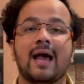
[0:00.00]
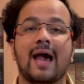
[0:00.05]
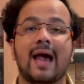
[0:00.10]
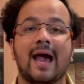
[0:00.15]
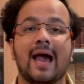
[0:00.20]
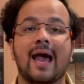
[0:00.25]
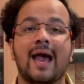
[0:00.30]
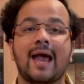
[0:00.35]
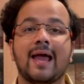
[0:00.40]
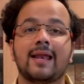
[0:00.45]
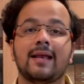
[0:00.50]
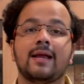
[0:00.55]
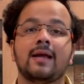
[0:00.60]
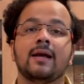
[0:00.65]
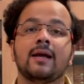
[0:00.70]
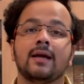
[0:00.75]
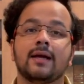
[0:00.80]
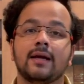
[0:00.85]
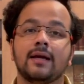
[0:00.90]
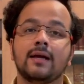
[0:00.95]
and
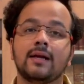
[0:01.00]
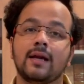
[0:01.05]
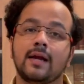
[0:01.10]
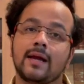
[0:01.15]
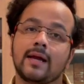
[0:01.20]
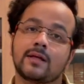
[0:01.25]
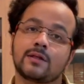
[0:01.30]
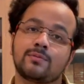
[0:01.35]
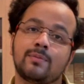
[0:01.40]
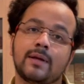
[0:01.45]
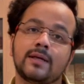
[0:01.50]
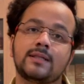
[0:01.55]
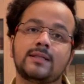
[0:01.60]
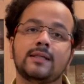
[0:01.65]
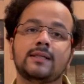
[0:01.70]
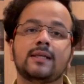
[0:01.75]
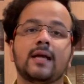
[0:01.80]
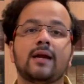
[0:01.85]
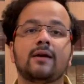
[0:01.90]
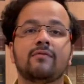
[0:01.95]
in
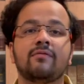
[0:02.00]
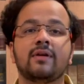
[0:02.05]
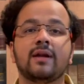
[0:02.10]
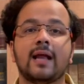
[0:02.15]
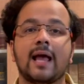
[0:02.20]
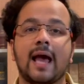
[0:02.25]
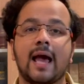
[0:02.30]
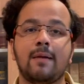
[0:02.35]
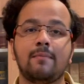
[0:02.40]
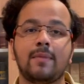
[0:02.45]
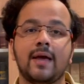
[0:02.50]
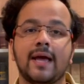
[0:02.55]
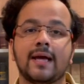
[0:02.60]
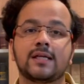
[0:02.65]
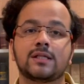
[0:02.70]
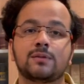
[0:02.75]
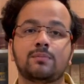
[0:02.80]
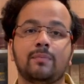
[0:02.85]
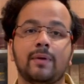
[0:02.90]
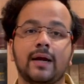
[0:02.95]
expressing that will, I am
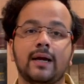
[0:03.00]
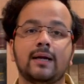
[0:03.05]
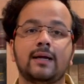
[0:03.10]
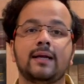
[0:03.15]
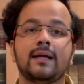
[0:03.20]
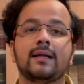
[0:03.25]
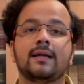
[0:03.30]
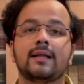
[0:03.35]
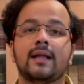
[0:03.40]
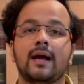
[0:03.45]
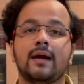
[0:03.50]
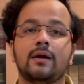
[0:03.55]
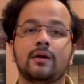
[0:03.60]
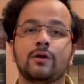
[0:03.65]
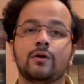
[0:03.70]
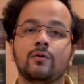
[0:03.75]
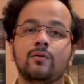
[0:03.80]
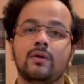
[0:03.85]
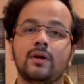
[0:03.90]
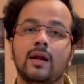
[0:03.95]
expecting that
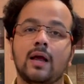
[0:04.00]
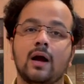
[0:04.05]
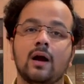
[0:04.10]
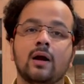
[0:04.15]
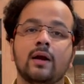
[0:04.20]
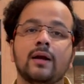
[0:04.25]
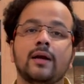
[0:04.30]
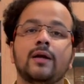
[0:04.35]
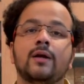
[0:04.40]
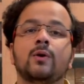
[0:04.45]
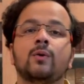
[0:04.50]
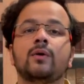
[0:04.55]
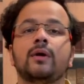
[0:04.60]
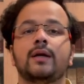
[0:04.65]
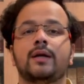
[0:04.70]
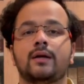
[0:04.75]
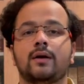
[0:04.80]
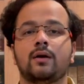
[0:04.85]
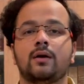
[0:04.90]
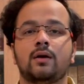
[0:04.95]
you will agree to
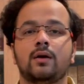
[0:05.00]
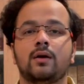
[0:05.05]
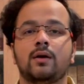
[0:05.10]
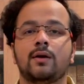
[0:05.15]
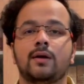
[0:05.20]
it.